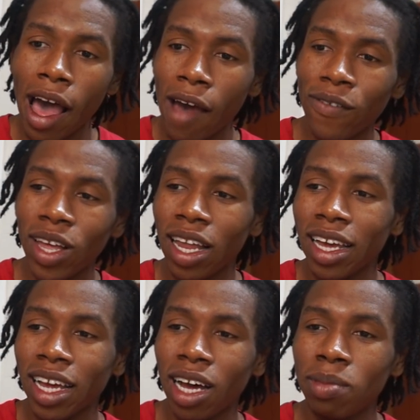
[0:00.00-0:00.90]
I feel
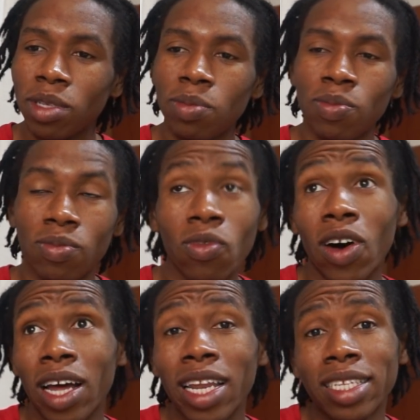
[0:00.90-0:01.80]
like
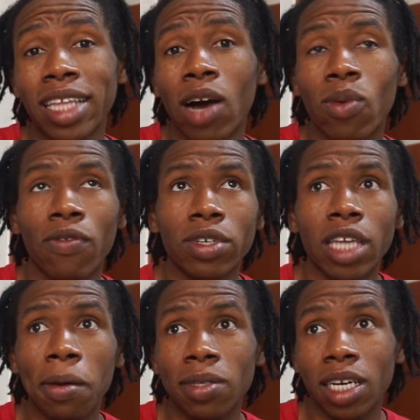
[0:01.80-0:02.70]
well, at least that one for
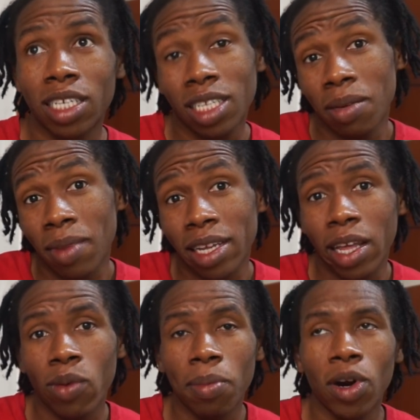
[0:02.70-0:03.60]
Sabotage, it seemed like
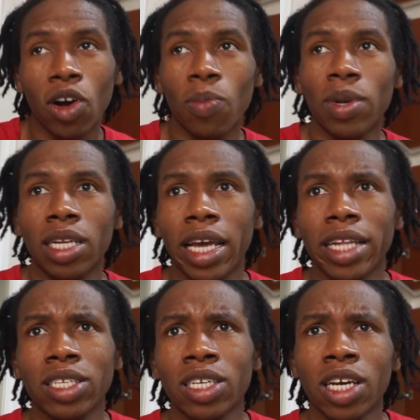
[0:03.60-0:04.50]
they were more open to
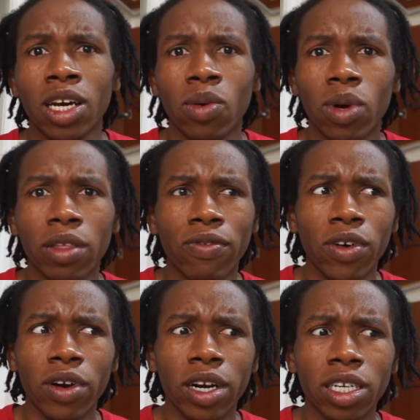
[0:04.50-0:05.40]
dance with
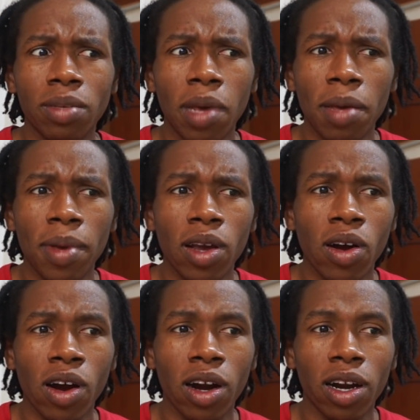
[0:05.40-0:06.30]
foreigners maybe,
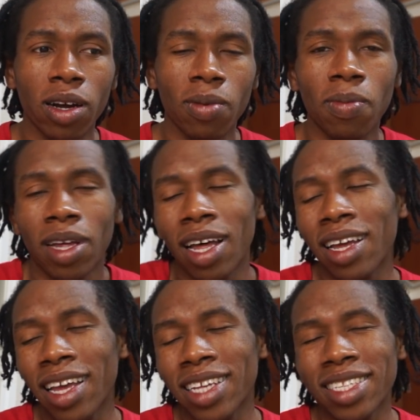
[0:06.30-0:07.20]
but
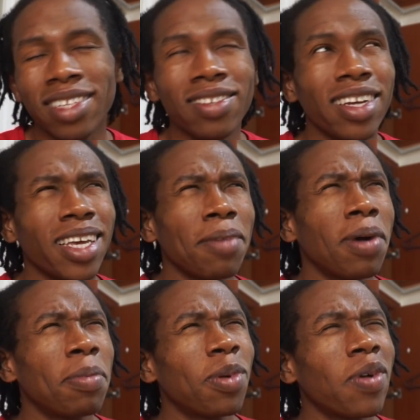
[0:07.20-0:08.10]
I guess they do like hip
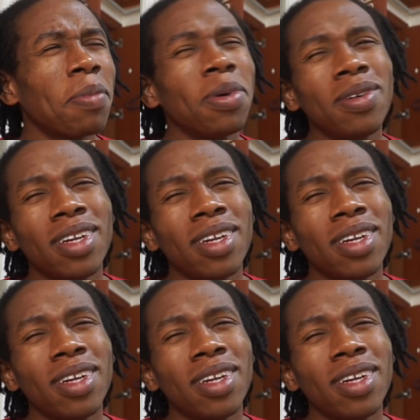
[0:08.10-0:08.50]
hop and rap. Who